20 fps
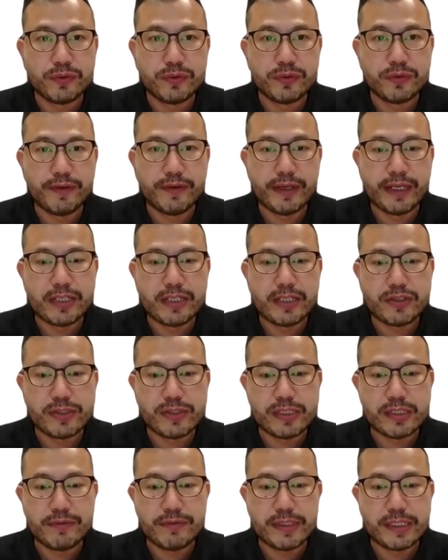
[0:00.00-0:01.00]
financial
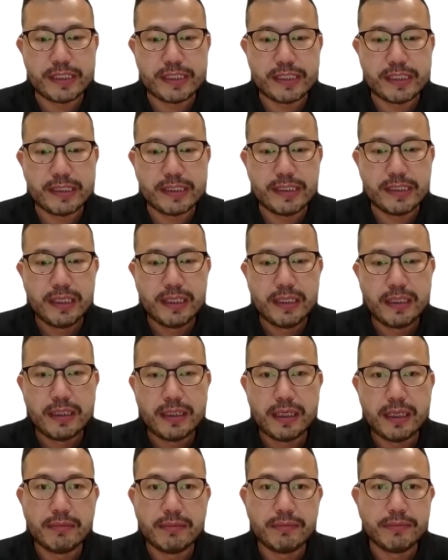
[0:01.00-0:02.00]
services,
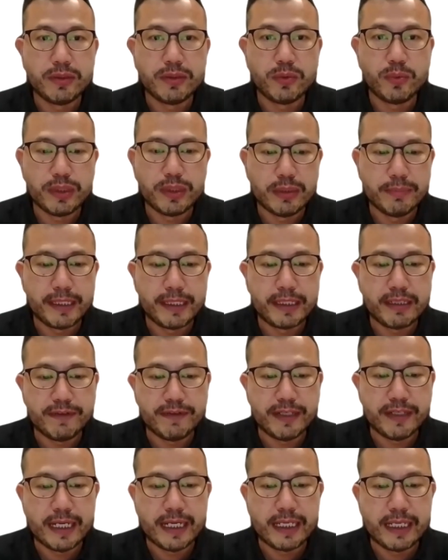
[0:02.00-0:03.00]
with the blink of
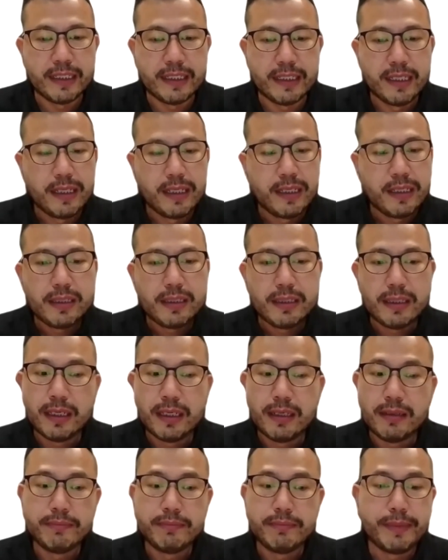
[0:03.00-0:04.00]
an eye.
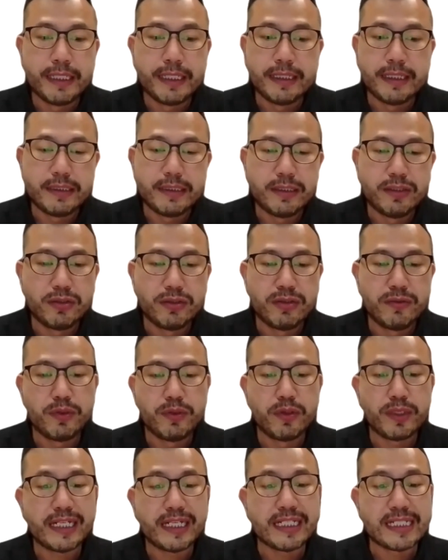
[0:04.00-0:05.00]
But if we
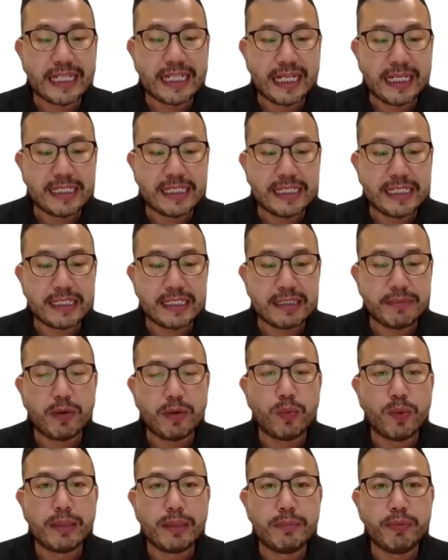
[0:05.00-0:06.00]
look at the statistics,
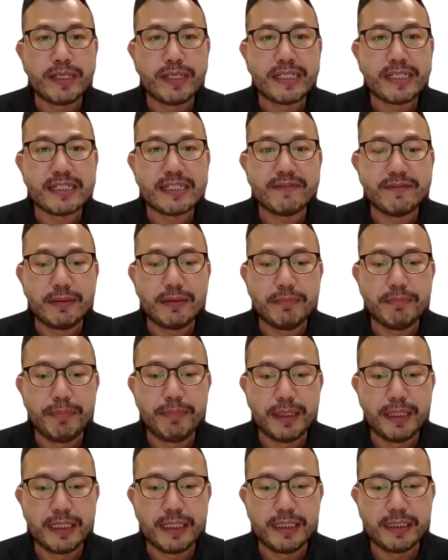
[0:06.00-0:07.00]
about 1.7
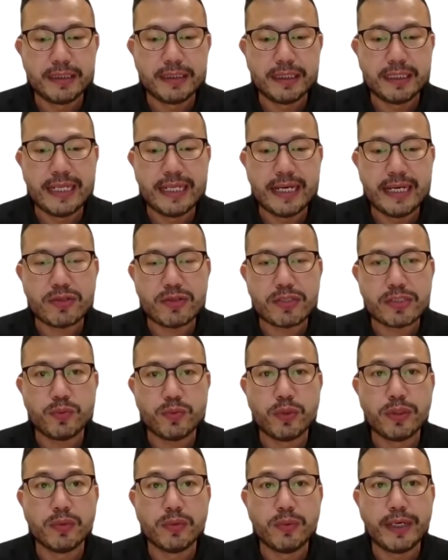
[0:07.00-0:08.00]
billion adults
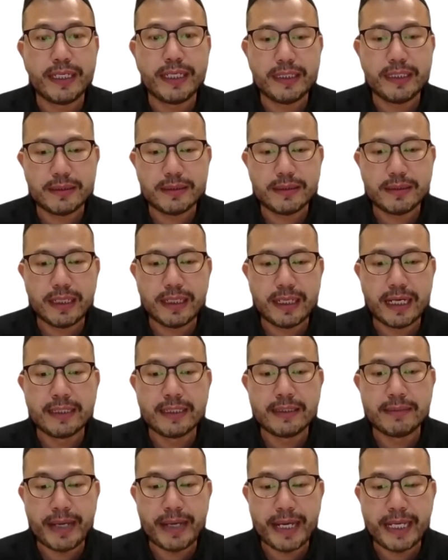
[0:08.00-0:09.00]
worldwide are
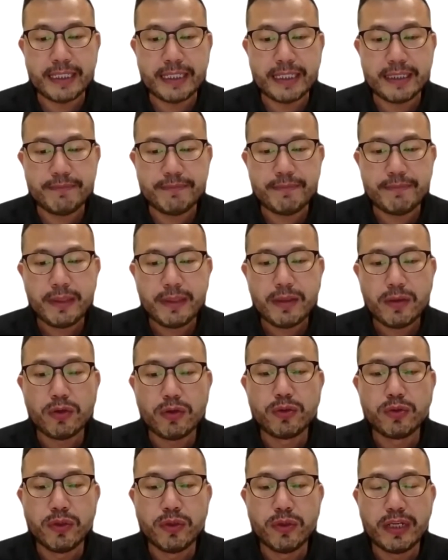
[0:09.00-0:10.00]
unbanked or
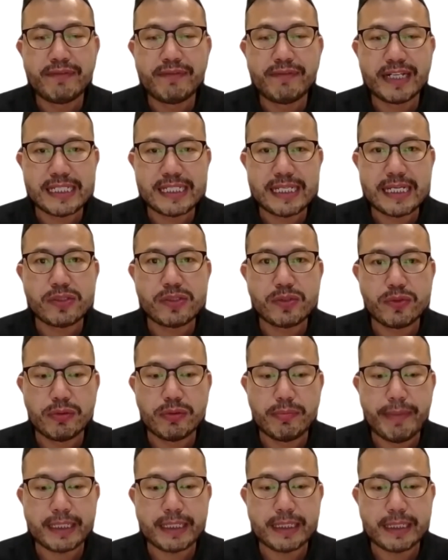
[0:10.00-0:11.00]
do not have access to a
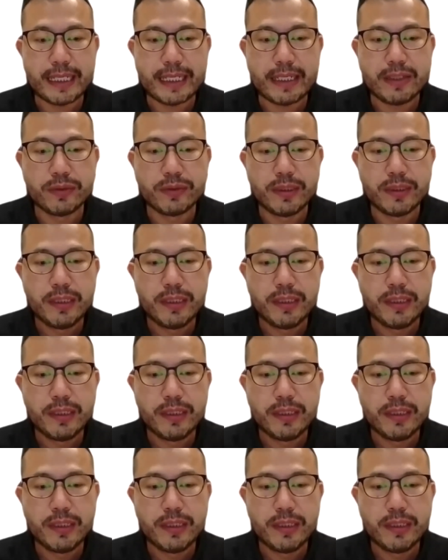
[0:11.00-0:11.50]
bank account.